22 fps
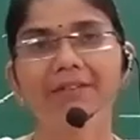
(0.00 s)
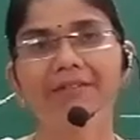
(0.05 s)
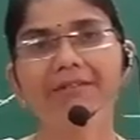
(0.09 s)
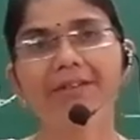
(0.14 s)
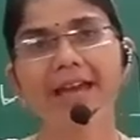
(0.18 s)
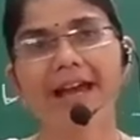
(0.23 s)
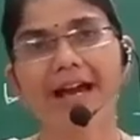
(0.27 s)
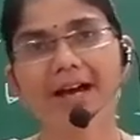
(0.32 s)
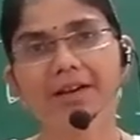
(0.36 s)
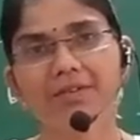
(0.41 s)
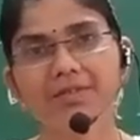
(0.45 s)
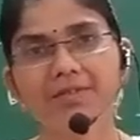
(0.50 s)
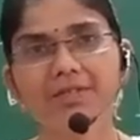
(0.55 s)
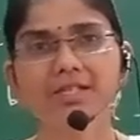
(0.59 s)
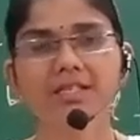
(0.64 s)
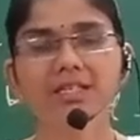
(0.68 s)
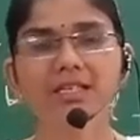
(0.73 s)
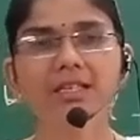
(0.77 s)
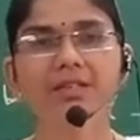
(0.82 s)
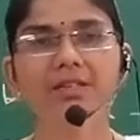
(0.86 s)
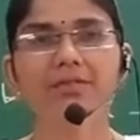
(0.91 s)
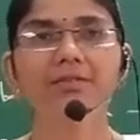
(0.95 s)
we have
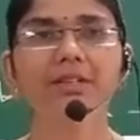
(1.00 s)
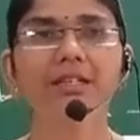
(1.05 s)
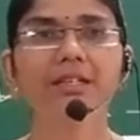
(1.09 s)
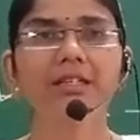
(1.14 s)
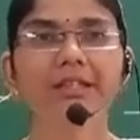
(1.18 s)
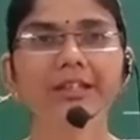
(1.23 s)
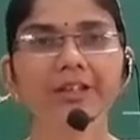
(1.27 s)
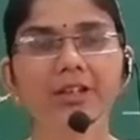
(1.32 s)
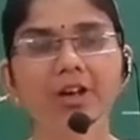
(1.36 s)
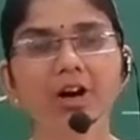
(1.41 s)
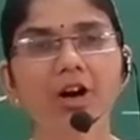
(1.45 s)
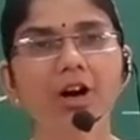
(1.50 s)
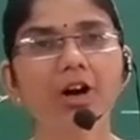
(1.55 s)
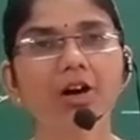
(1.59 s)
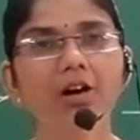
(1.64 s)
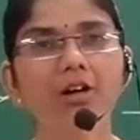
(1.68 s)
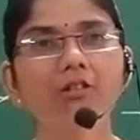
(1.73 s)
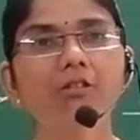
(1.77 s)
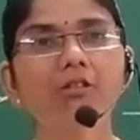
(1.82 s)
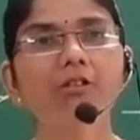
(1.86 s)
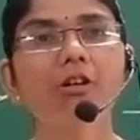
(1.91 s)
seen one law